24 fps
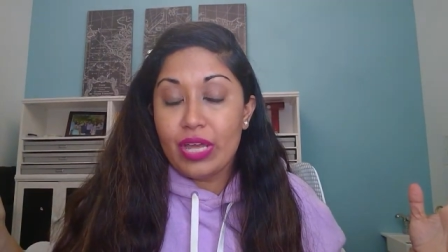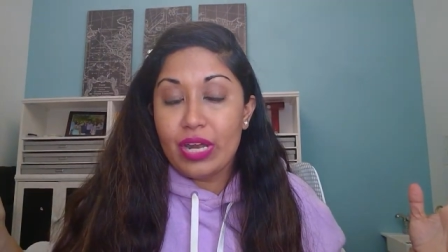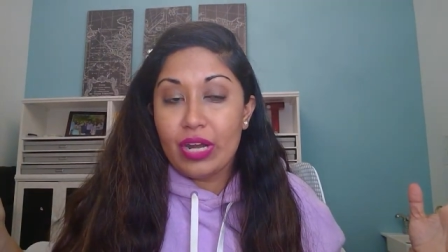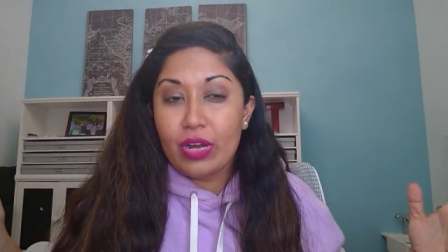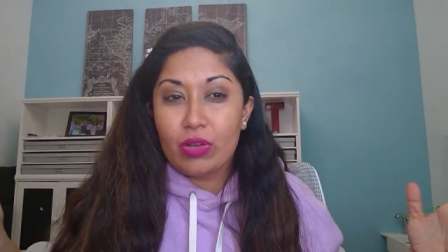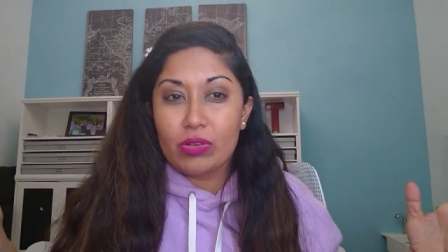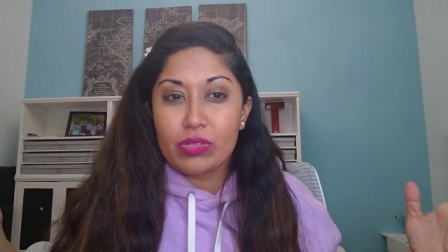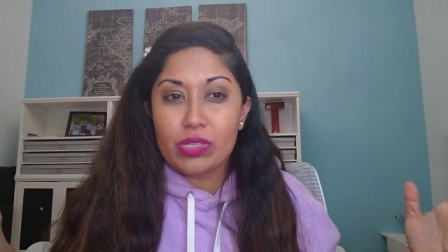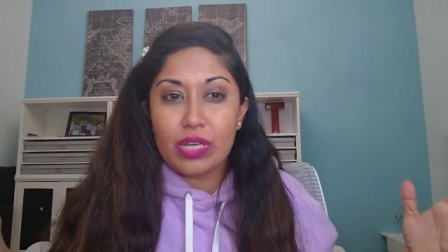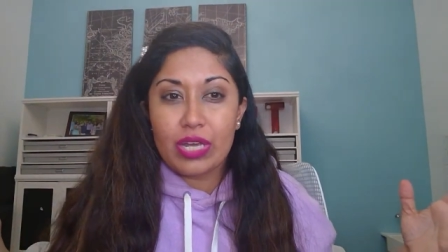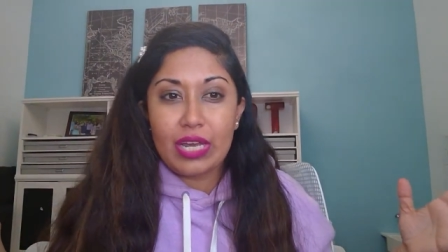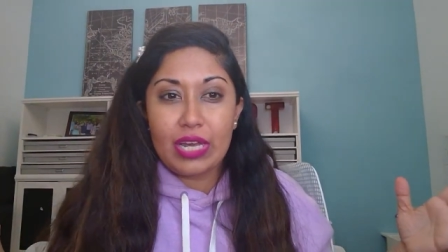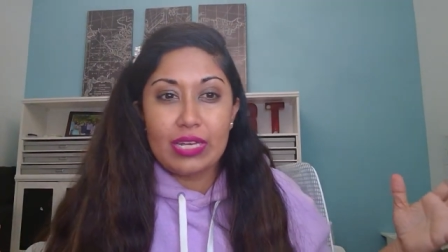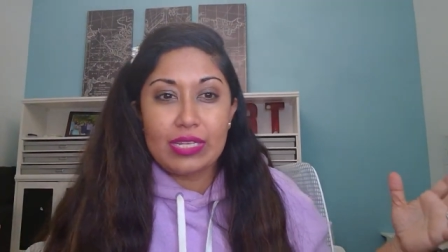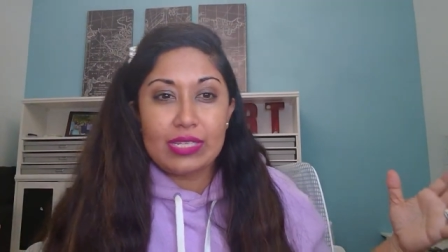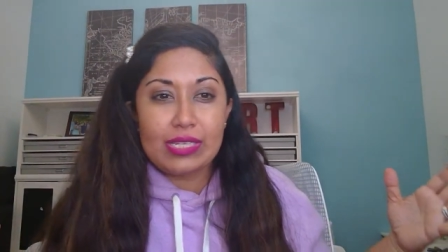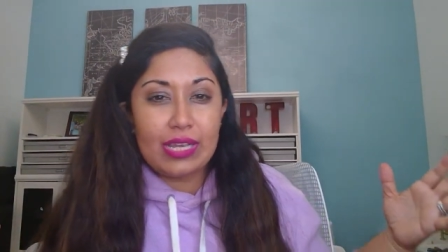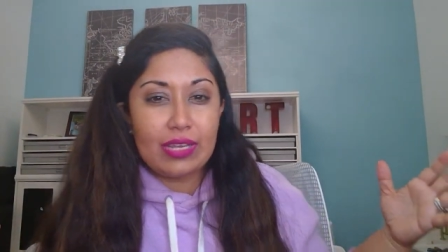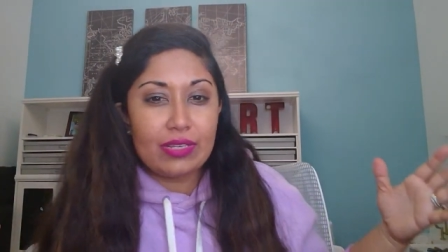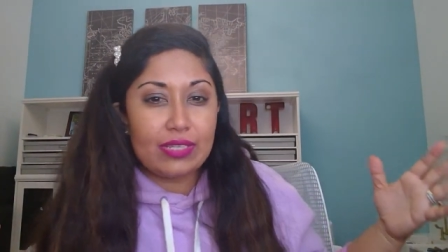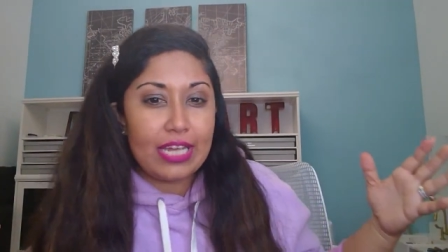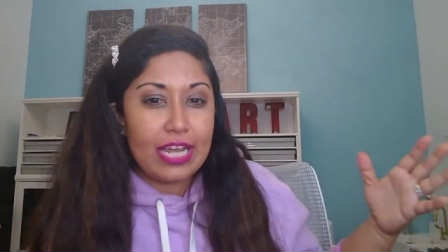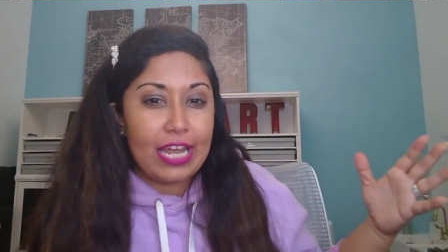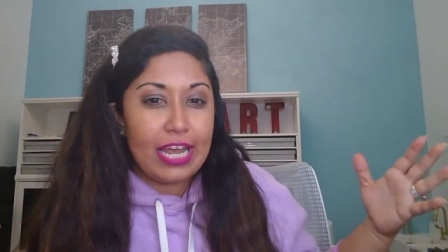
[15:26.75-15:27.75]
and also kind of
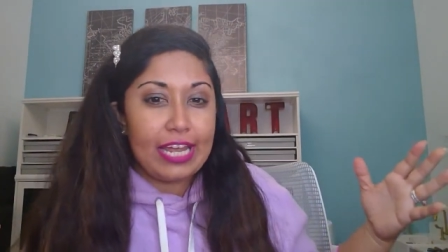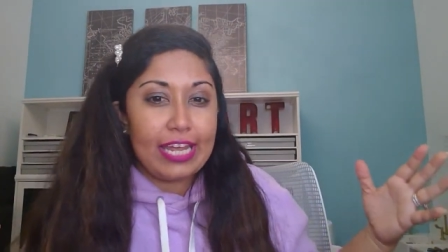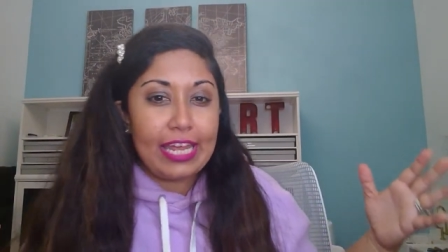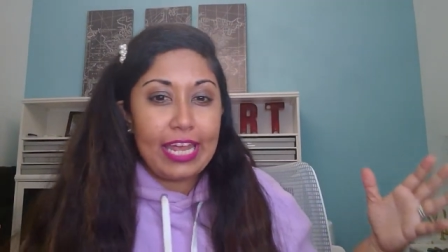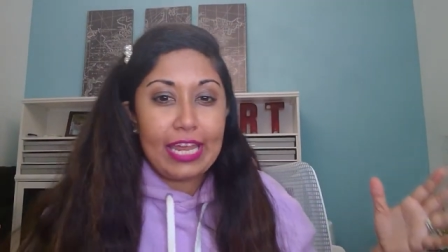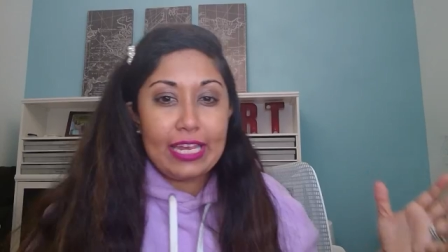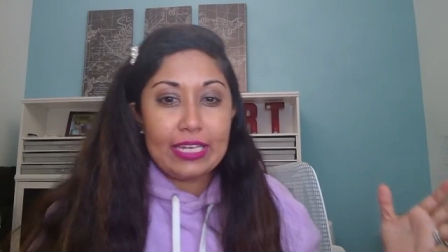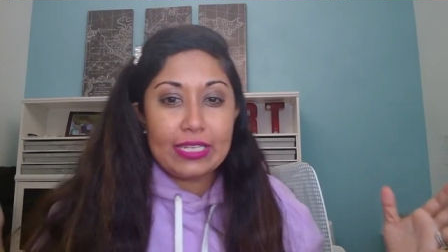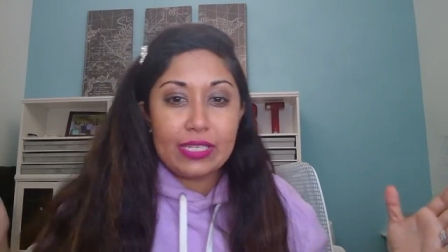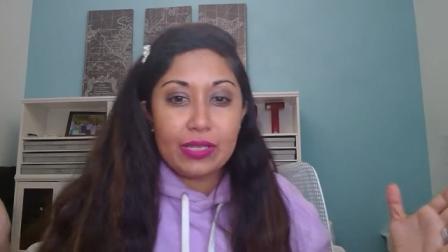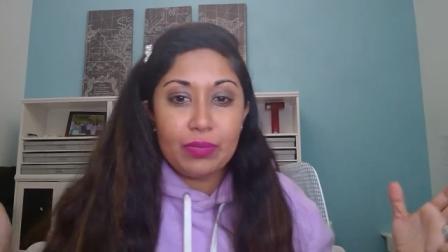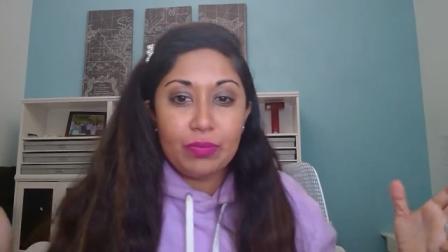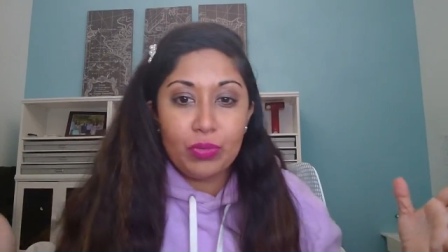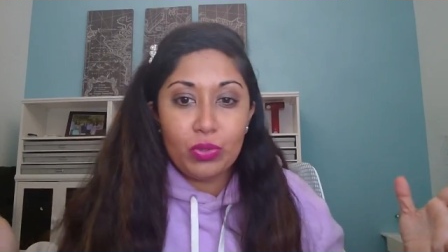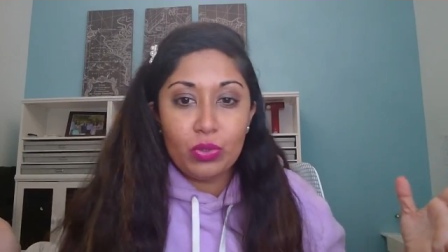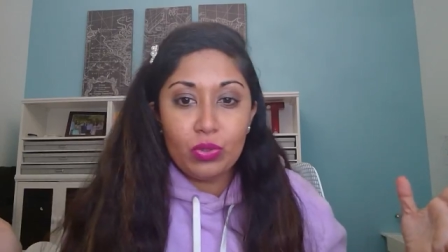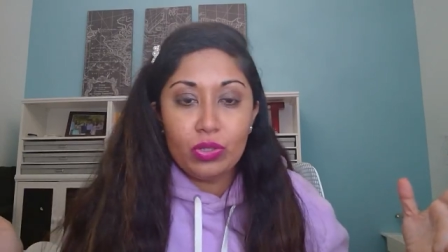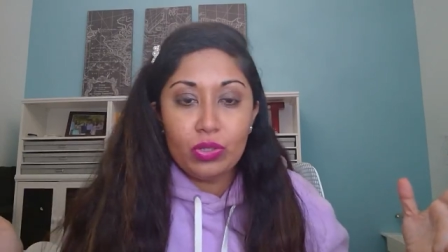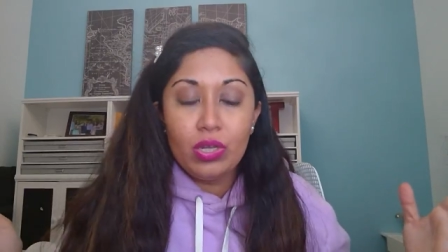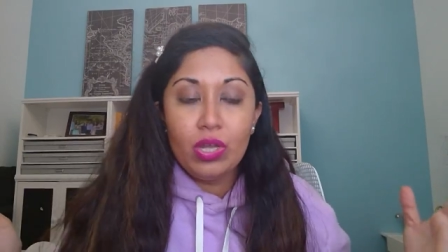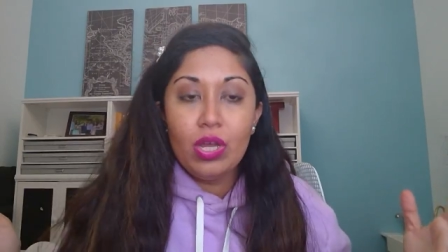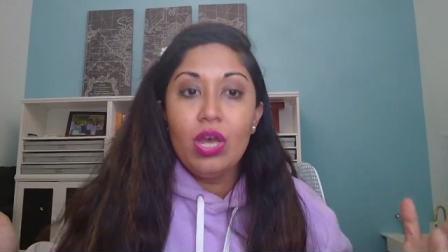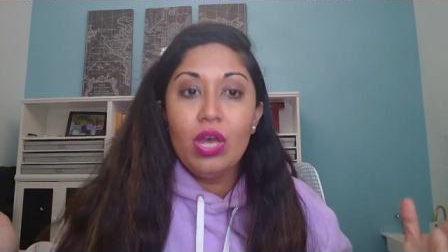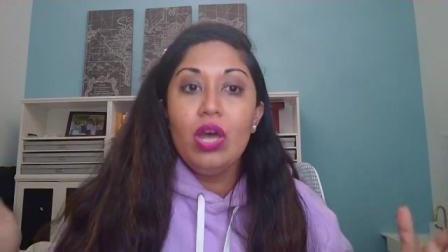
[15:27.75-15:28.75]
sounds like a gang symbol,